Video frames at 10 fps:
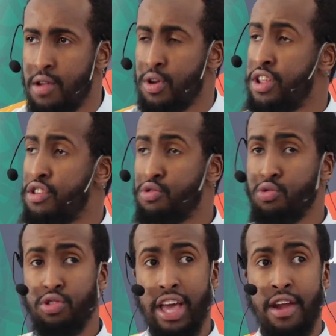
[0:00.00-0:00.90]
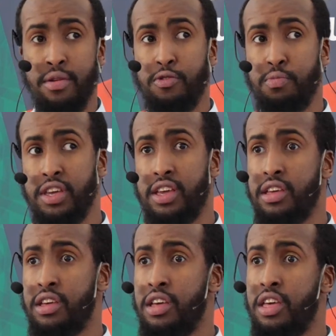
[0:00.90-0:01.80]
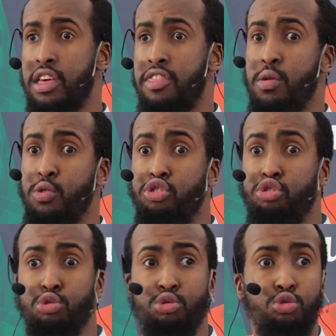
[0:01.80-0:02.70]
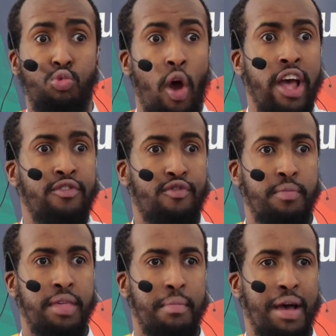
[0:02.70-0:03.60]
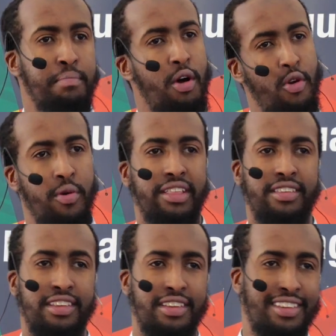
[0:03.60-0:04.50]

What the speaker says: And when they saw the Arabs speak, they would choose words from them and borrow it.